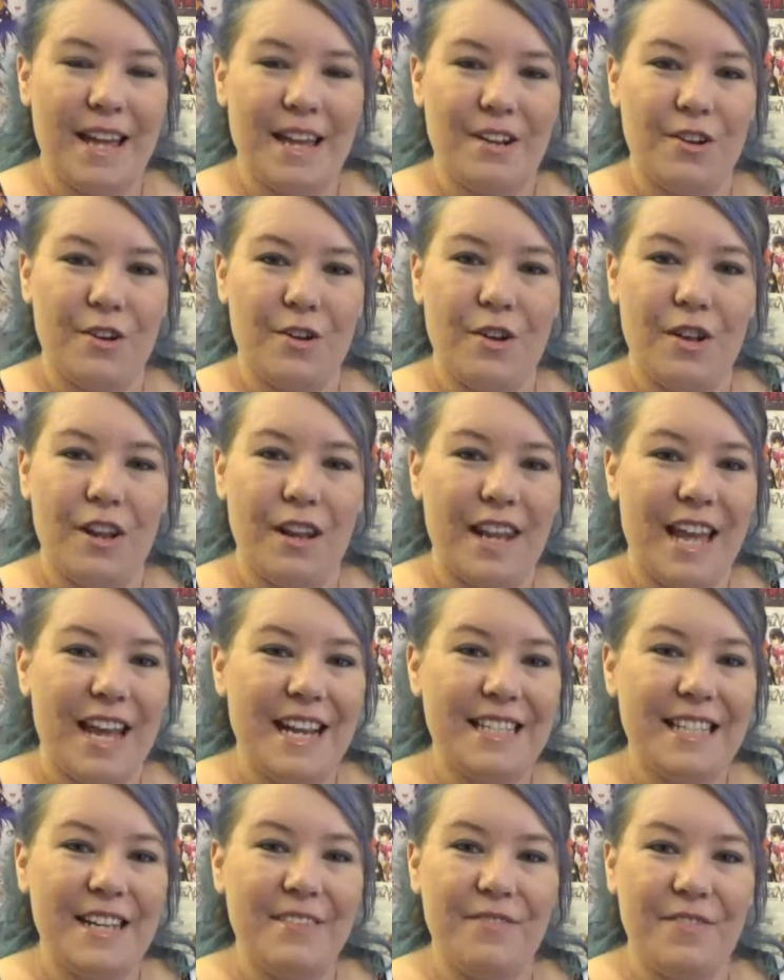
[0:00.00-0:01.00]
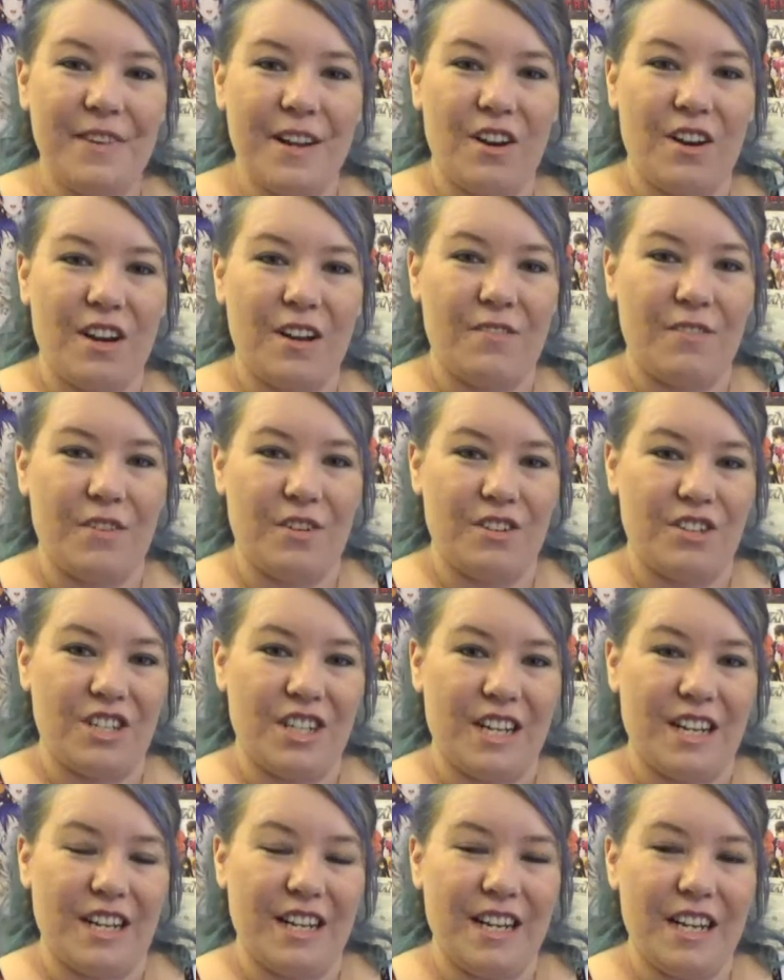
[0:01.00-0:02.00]
in her Lazy Fairy
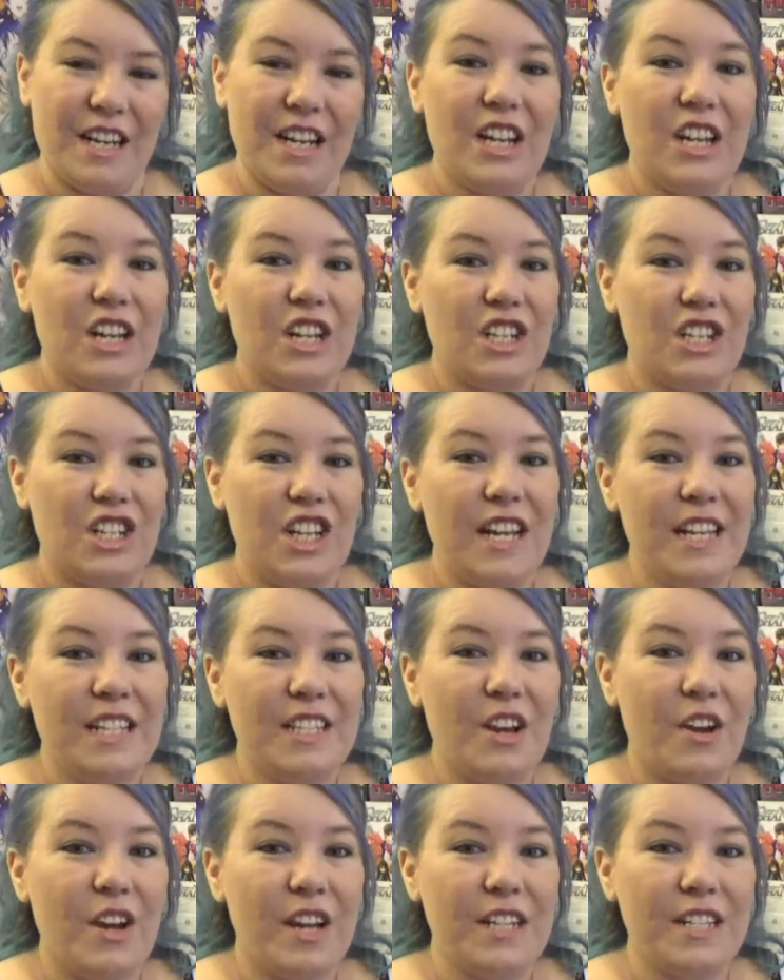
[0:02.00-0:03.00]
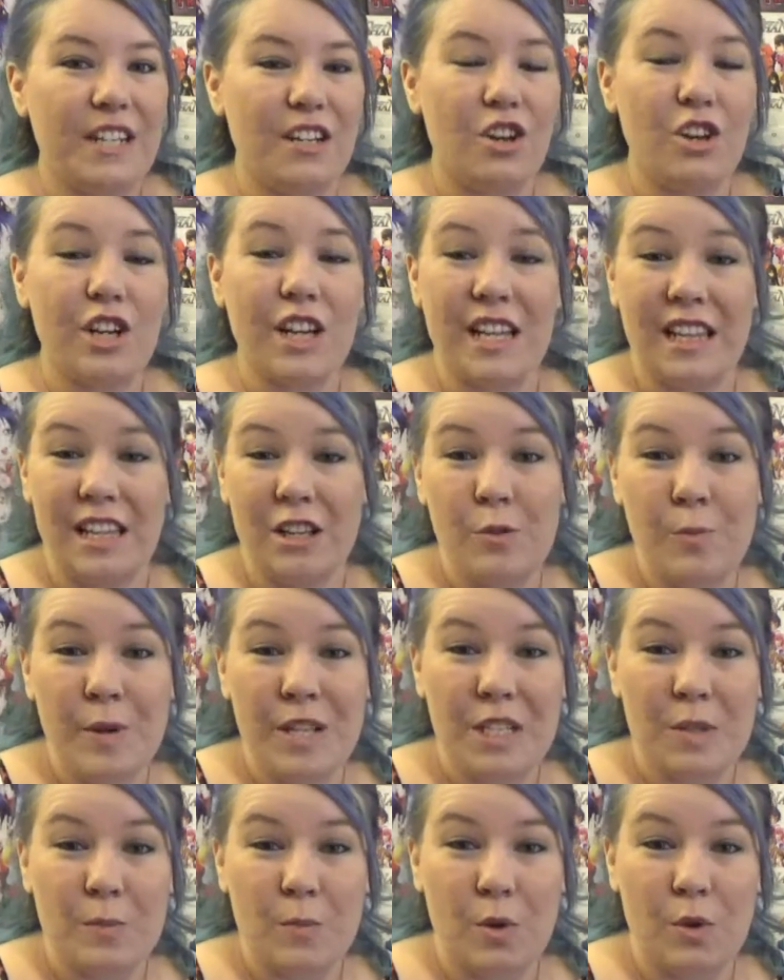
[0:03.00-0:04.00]
version. She's going to look a little
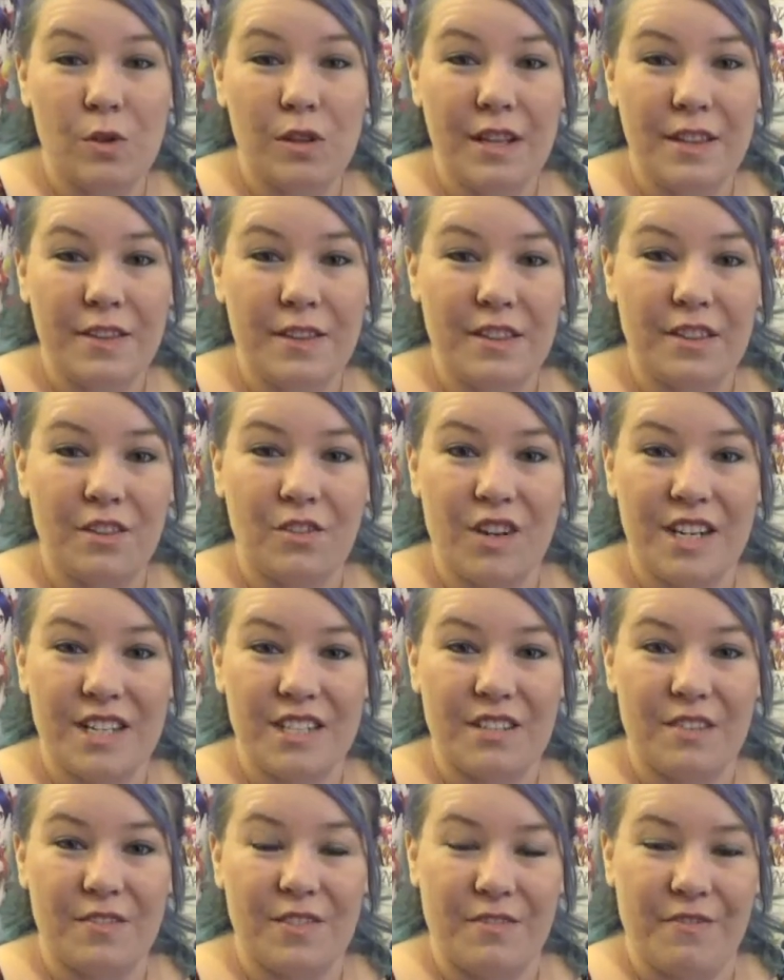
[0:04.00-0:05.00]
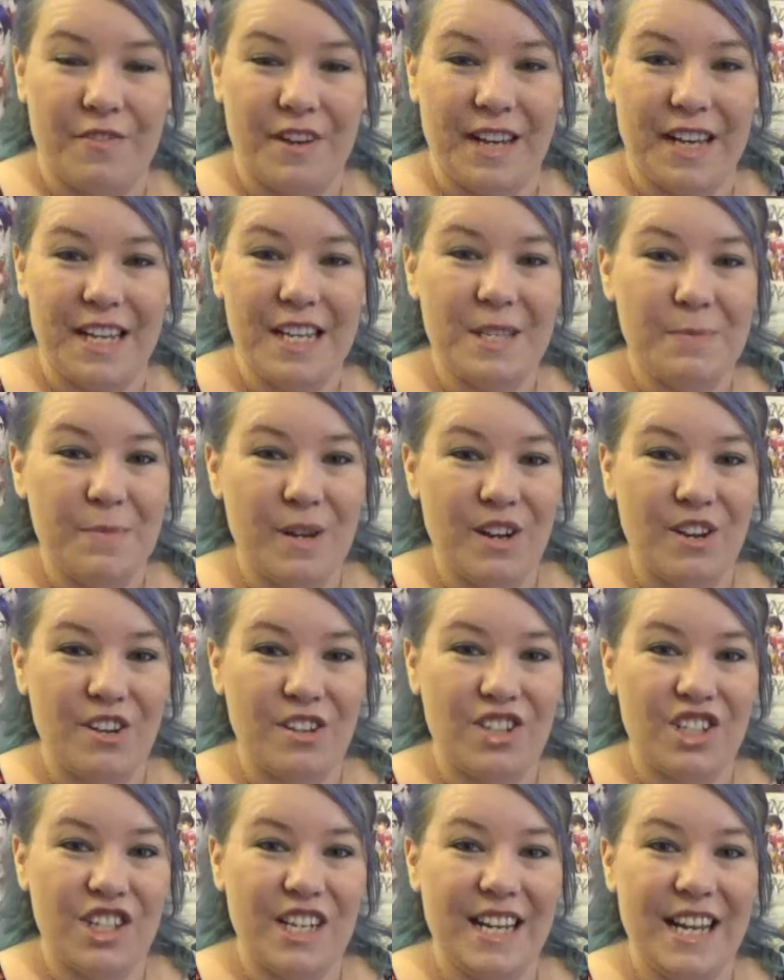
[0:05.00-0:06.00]
bit smaller than the rest of the figures
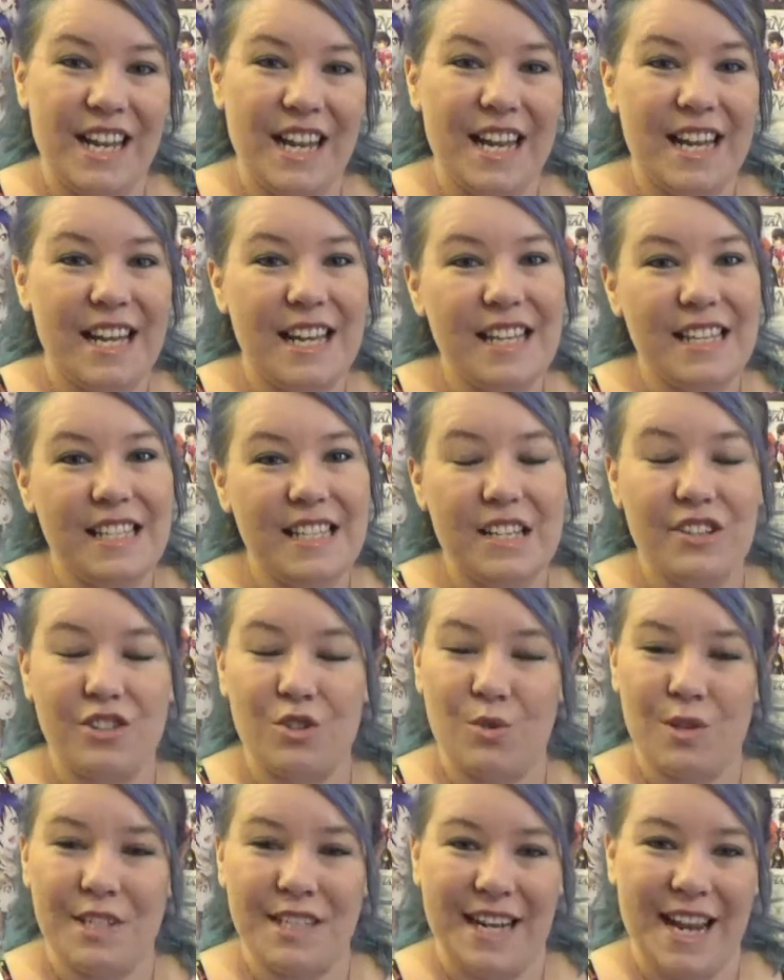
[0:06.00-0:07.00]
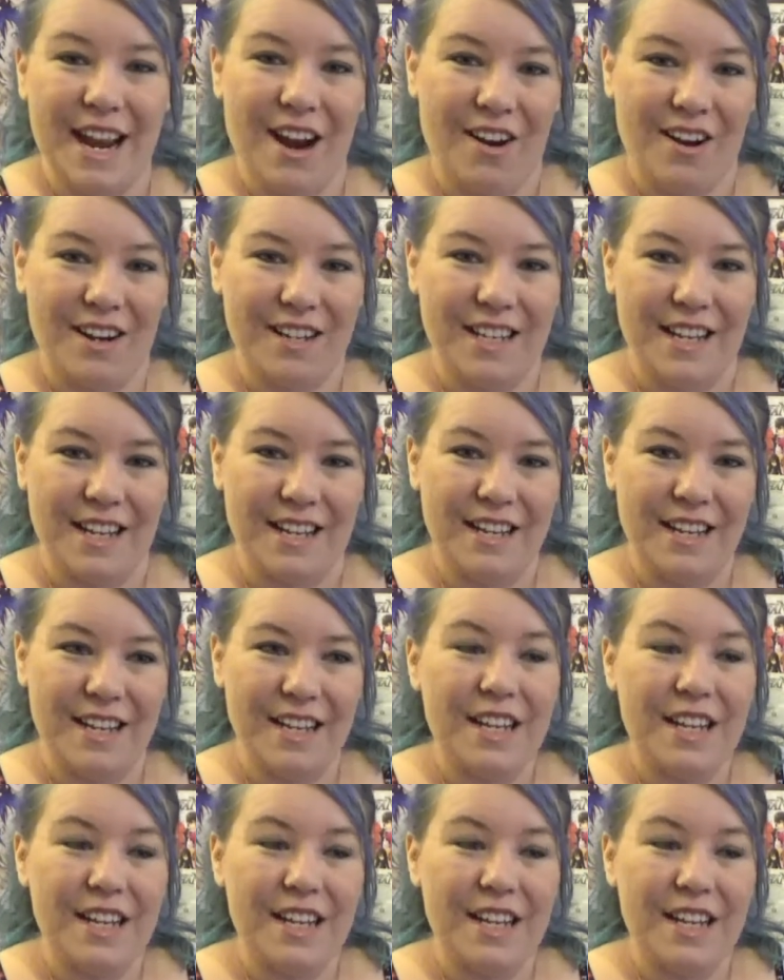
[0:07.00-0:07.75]
because she is a shorter character.